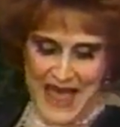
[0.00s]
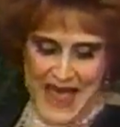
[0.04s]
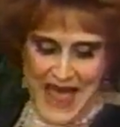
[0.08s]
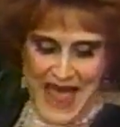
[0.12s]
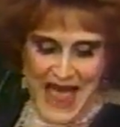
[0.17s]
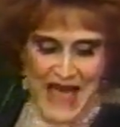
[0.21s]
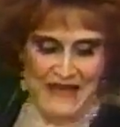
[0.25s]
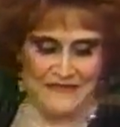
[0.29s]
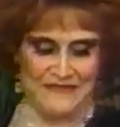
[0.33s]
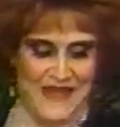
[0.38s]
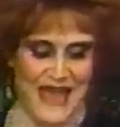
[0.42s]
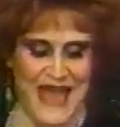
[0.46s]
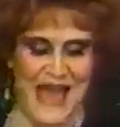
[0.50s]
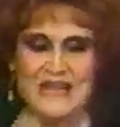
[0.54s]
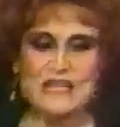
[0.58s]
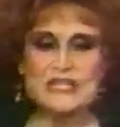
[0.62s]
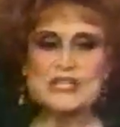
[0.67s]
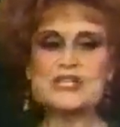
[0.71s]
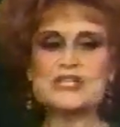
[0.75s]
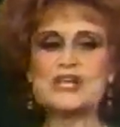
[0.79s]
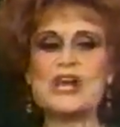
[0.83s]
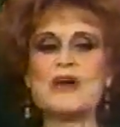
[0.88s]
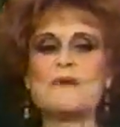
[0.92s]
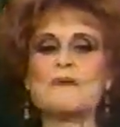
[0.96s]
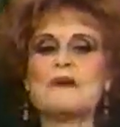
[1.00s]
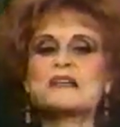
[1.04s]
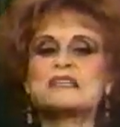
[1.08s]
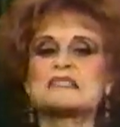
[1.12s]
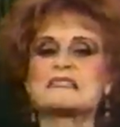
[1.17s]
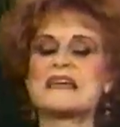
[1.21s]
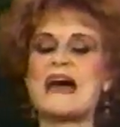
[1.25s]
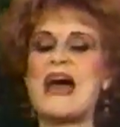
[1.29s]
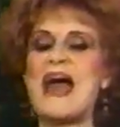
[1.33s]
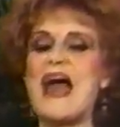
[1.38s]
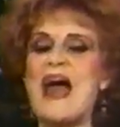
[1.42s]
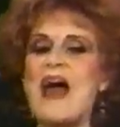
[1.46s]
And then she was
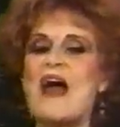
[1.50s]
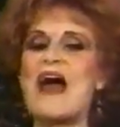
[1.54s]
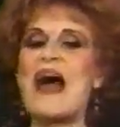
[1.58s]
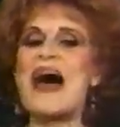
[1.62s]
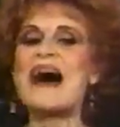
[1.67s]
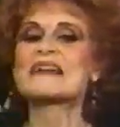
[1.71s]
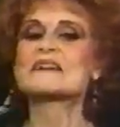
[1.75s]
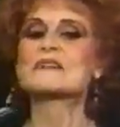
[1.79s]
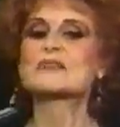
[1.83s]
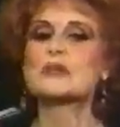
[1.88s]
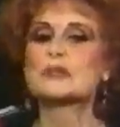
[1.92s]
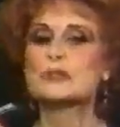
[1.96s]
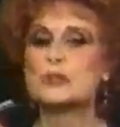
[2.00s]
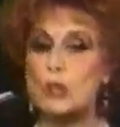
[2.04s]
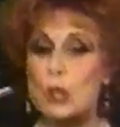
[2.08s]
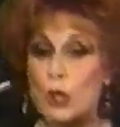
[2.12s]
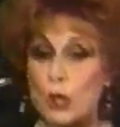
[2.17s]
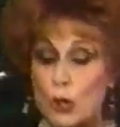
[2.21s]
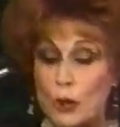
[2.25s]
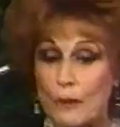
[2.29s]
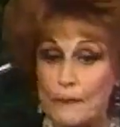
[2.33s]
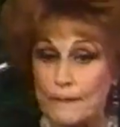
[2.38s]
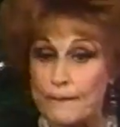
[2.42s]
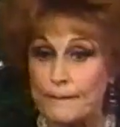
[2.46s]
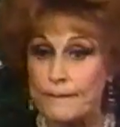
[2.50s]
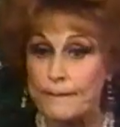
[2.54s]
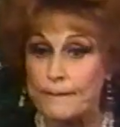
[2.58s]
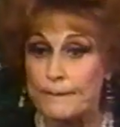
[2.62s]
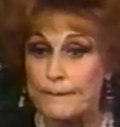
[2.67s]
there at the tomb.